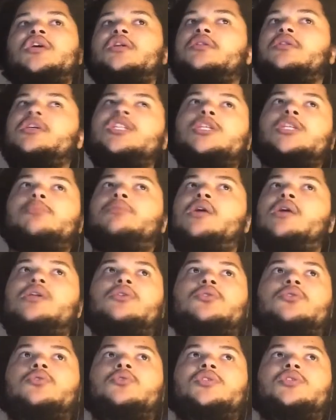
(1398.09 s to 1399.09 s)
this
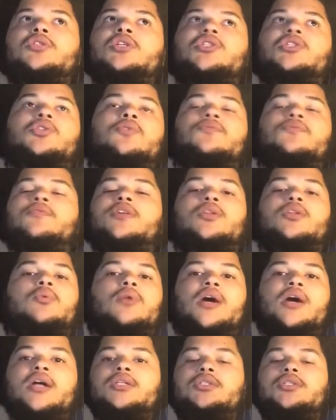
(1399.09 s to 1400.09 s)
Apollo Crews is just so fun to
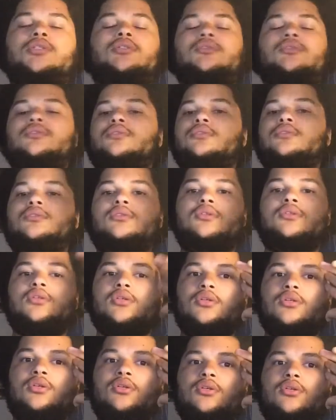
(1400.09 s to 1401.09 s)
watch,
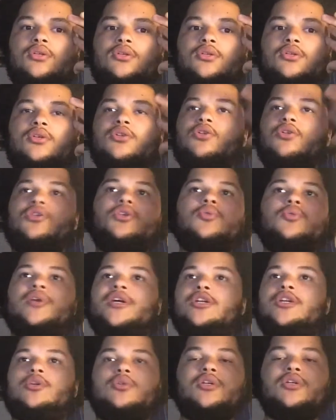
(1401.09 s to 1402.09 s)
you know you
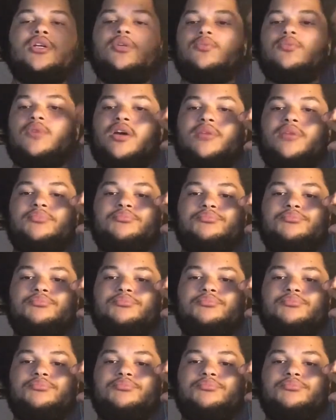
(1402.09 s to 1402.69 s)
ain't doing nothing right.